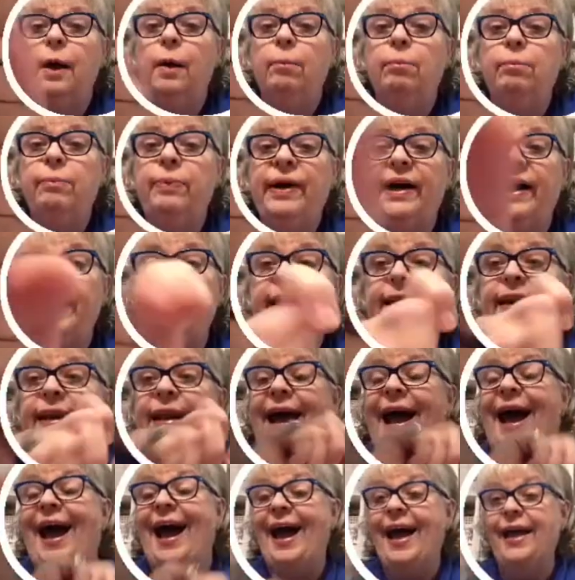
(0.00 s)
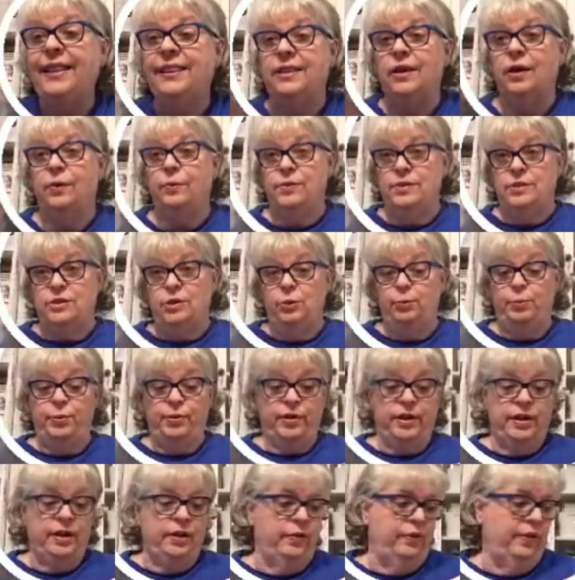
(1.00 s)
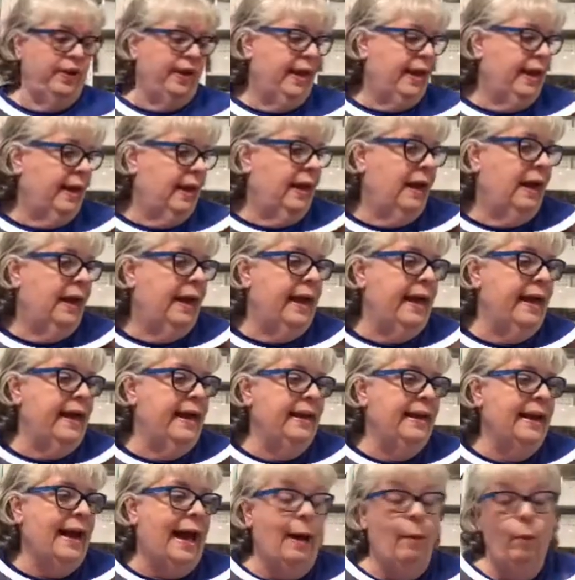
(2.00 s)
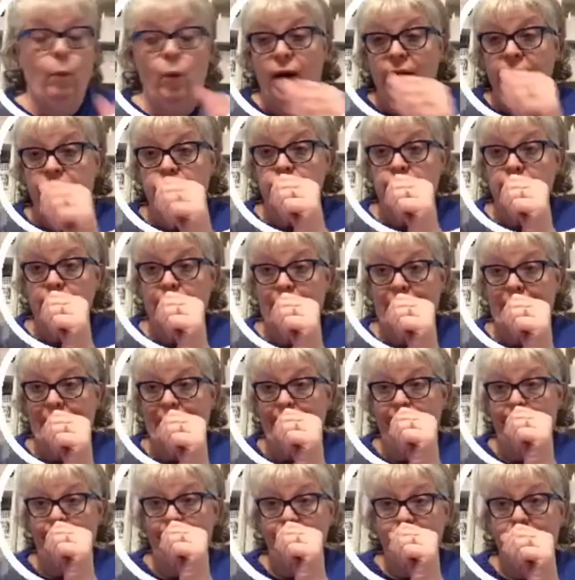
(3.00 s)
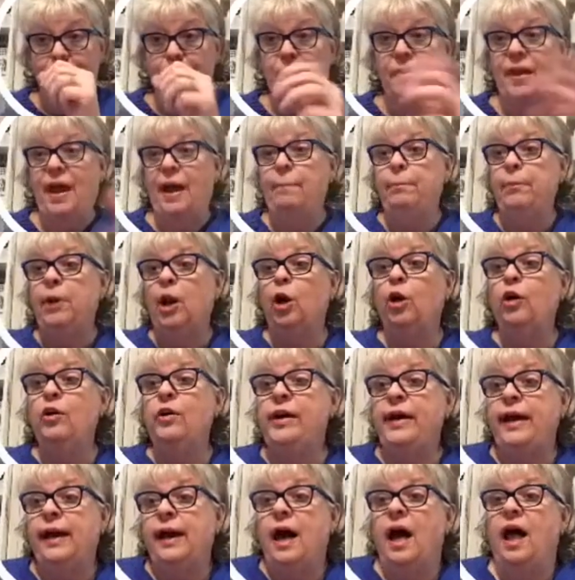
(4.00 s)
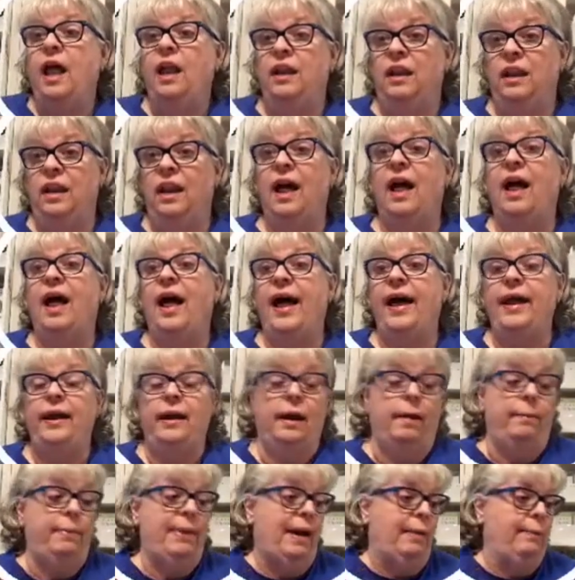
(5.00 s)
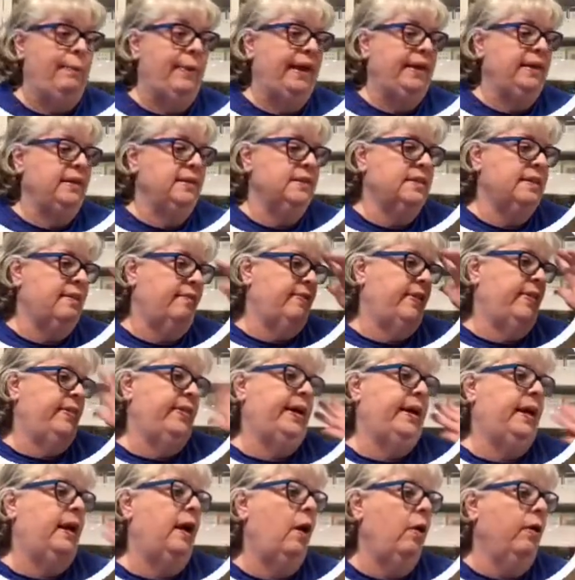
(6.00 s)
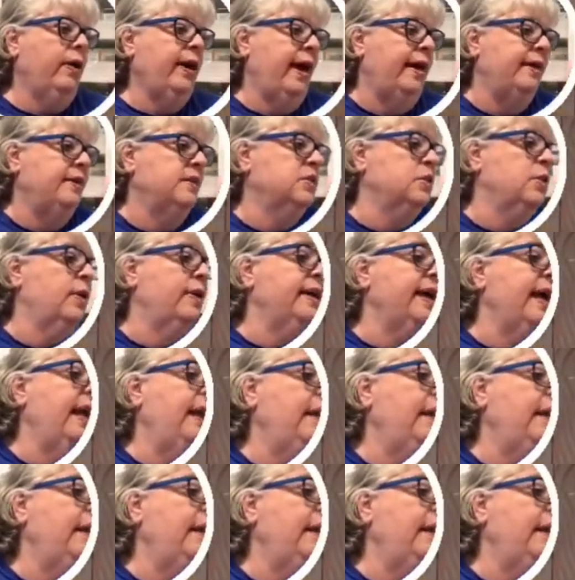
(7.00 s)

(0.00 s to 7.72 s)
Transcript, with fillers: but I thought it was super cute. And I'm watching, I'm learning a lot about making stuff like that. Okay. So I got